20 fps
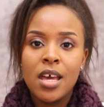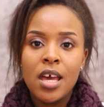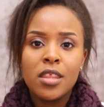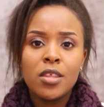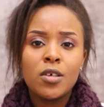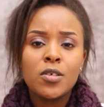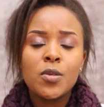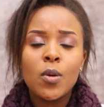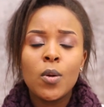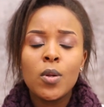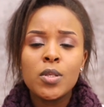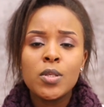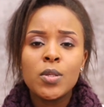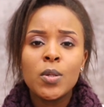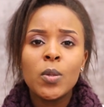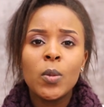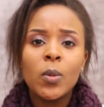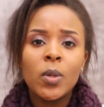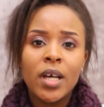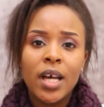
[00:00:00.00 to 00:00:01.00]
There was also
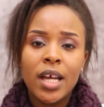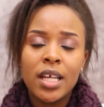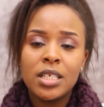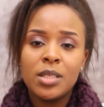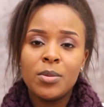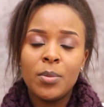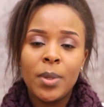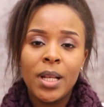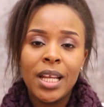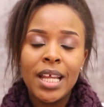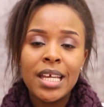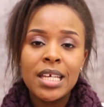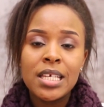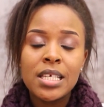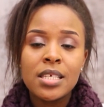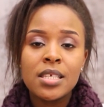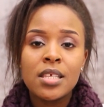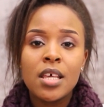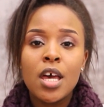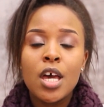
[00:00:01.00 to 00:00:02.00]
no guide in
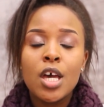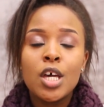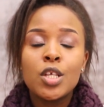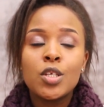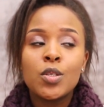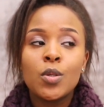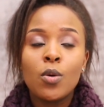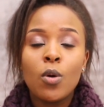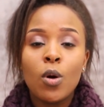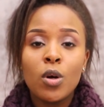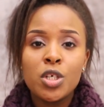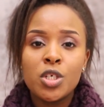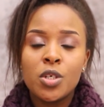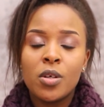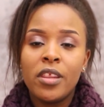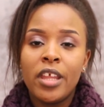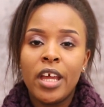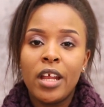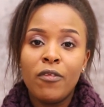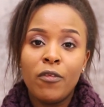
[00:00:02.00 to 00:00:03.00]
place to
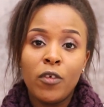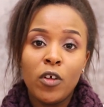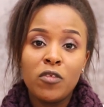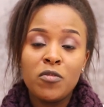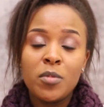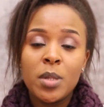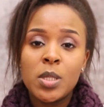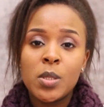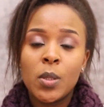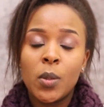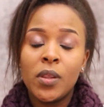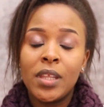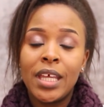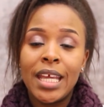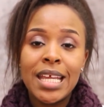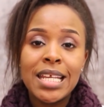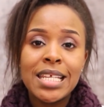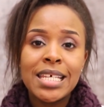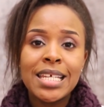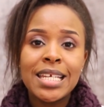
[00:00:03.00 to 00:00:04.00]
caution their involvement on the
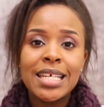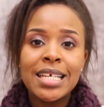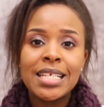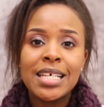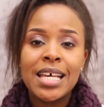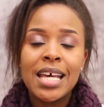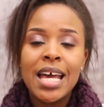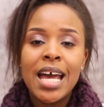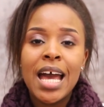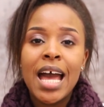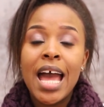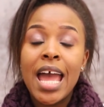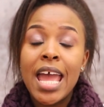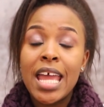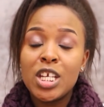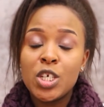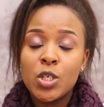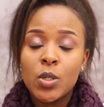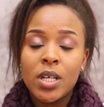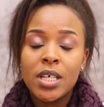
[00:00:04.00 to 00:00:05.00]
internet,
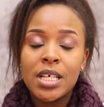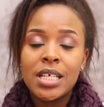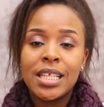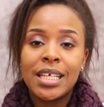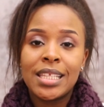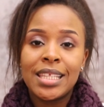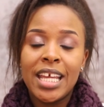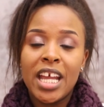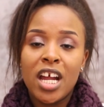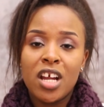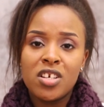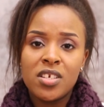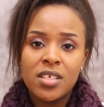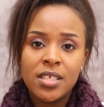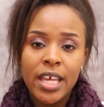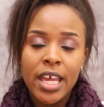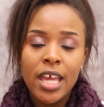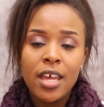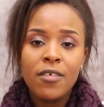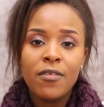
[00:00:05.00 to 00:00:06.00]
ensuring that they are
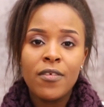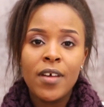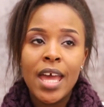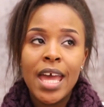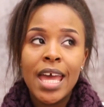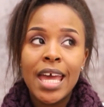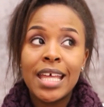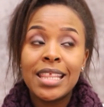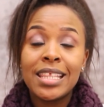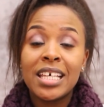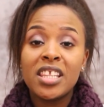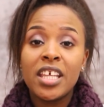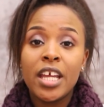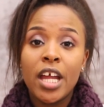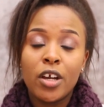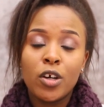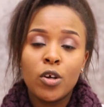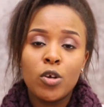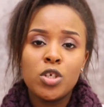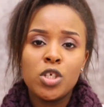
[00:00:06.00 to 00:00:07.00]
safe and that they
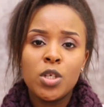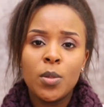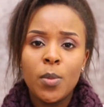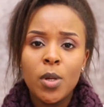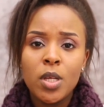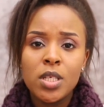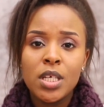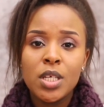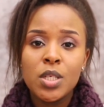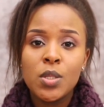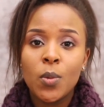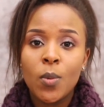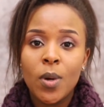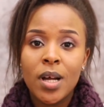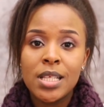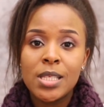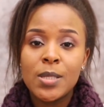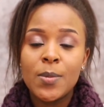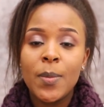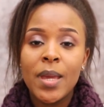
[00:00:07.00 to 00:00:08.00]
are contributing
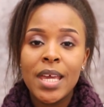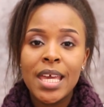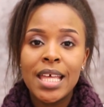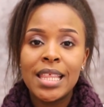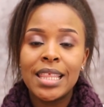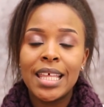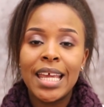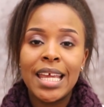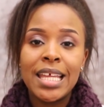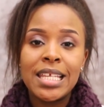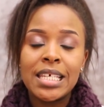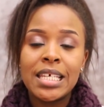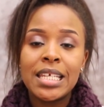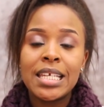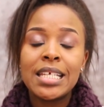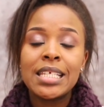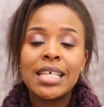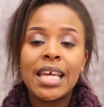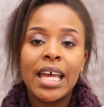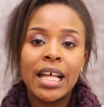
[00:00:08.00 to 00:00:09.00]
towards making the
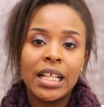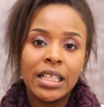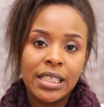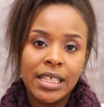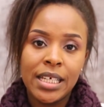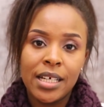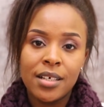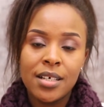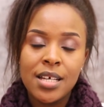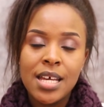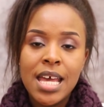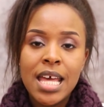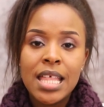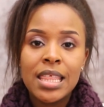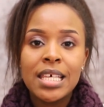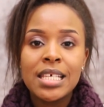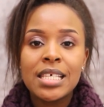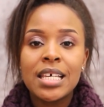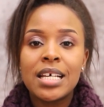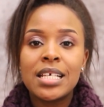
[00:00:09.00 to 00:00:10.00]
internet healthier.
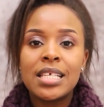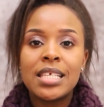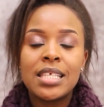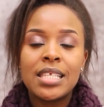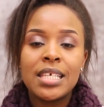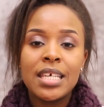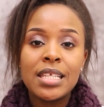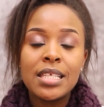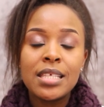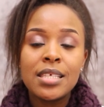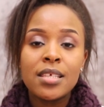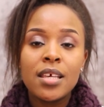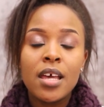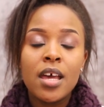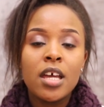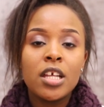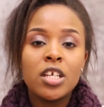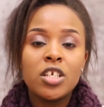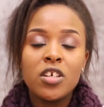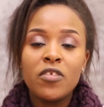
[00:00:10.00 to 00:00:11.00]
This has since
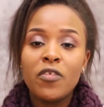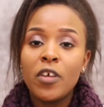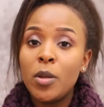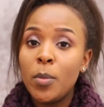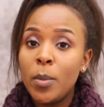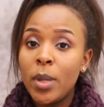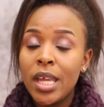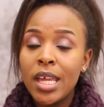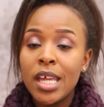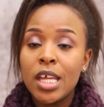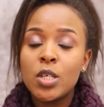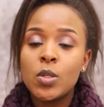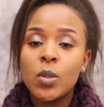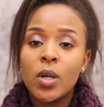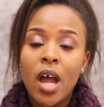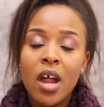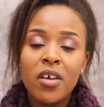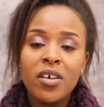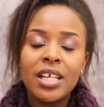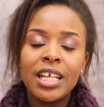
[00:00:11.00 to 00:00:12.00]
driven me into
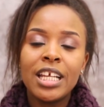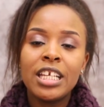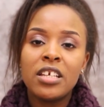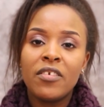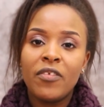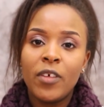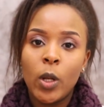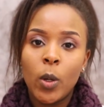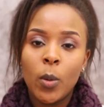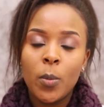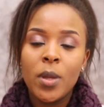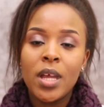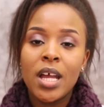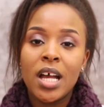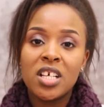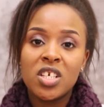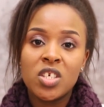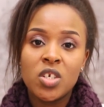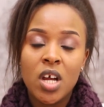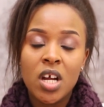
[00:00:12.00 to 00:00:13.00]
currently developing
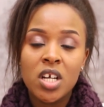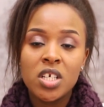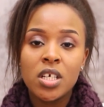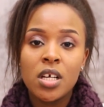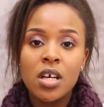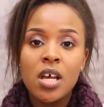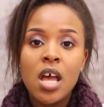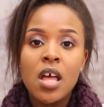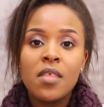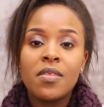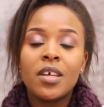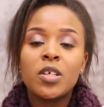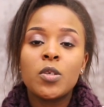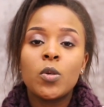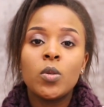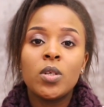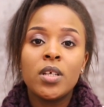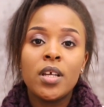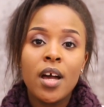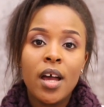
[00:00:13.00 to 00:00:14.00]
a structure that
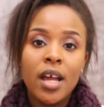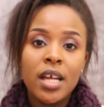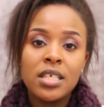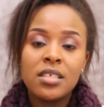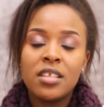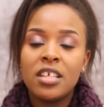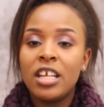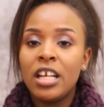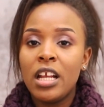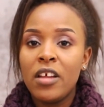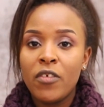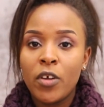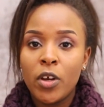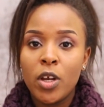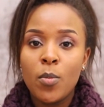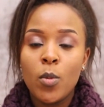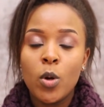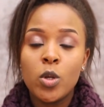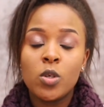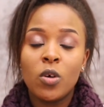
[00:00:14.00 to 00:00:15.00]
could guide the delivery
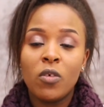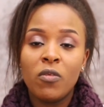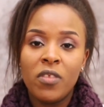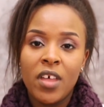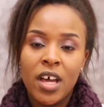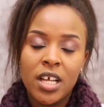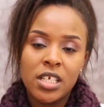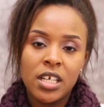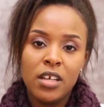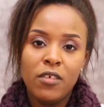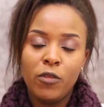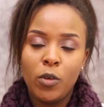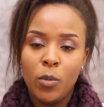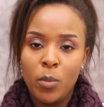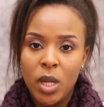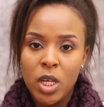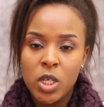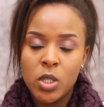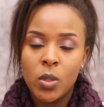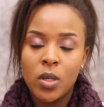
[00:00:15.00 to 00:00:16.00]
mode of that
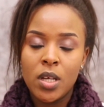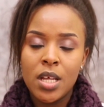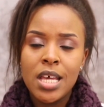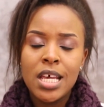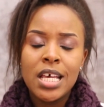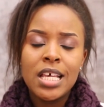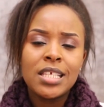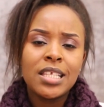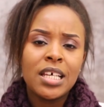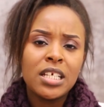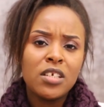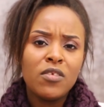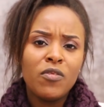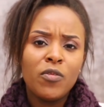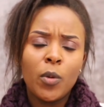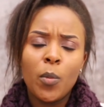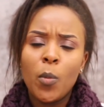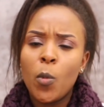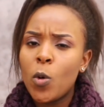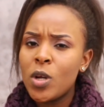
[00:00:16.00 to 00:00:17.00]
information, starting
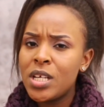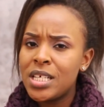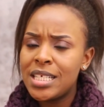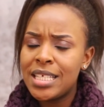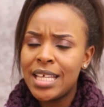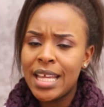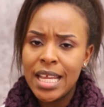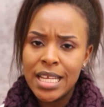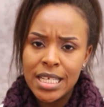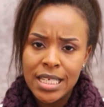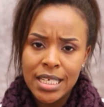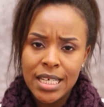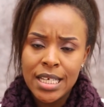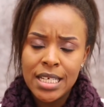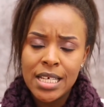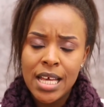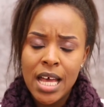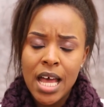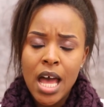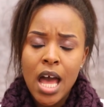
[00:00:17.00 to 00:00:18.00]
from what is the
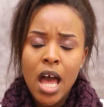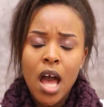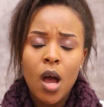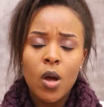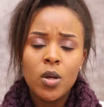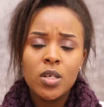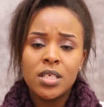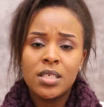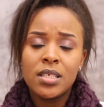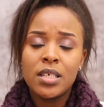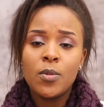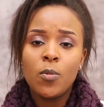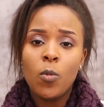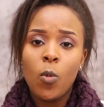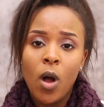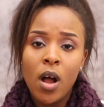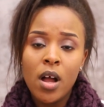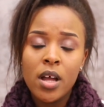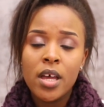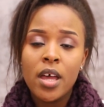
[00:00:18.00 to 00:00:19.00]
internet, how does it
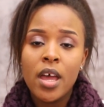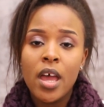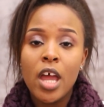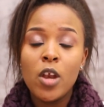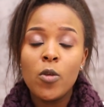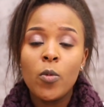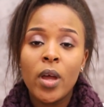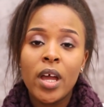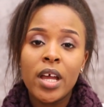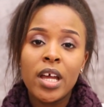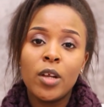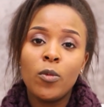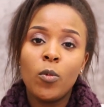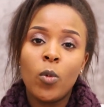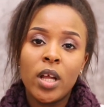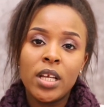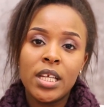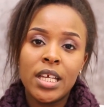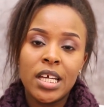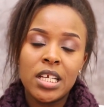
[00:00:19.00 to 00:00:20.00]
work, and where can
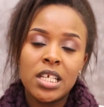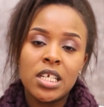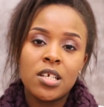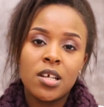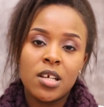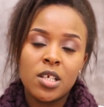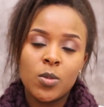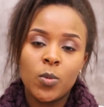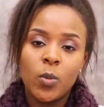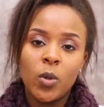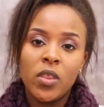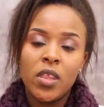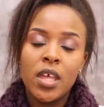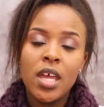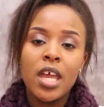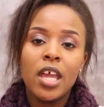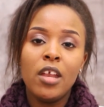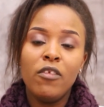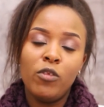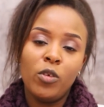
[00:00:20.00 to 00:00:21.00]
one get trustworthy
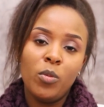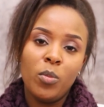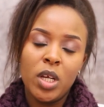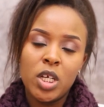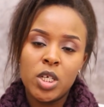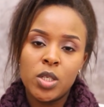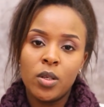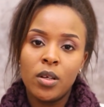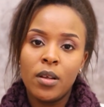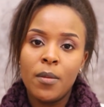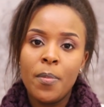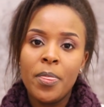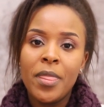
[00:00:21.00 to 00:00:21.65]
information.